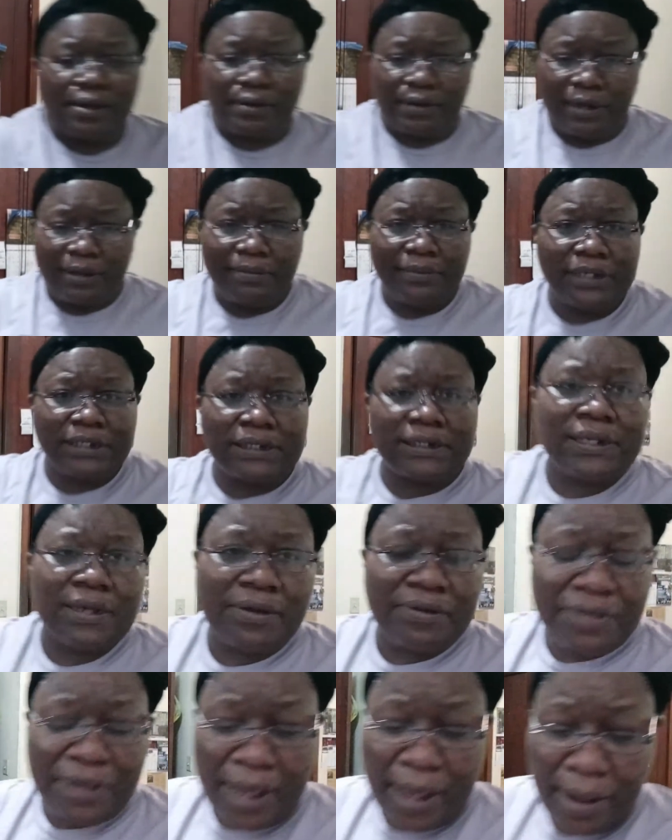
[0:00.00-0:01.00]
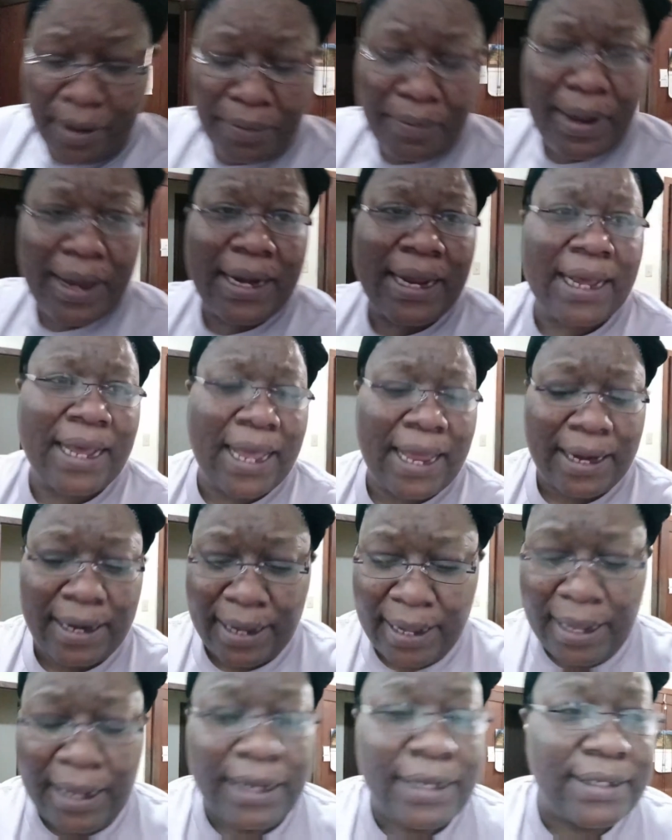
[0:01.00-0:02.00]
on, let me show y'all while I got it.
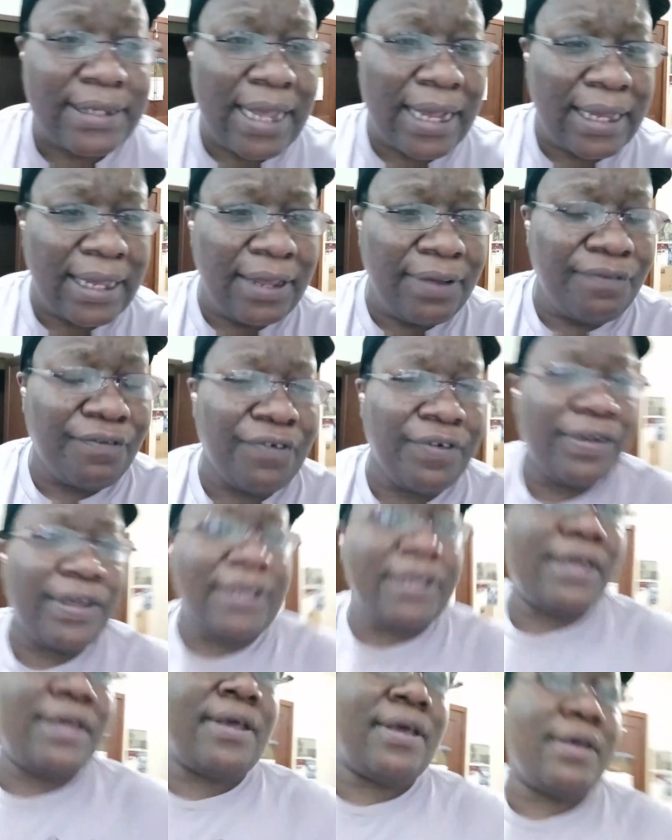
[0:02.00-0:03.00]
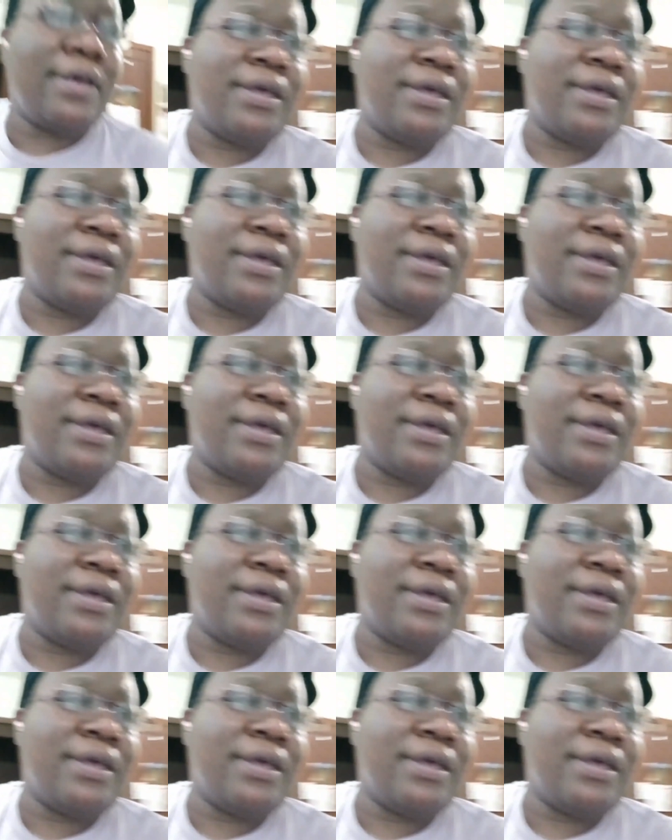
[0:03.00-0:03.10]
Because I keep forgetting.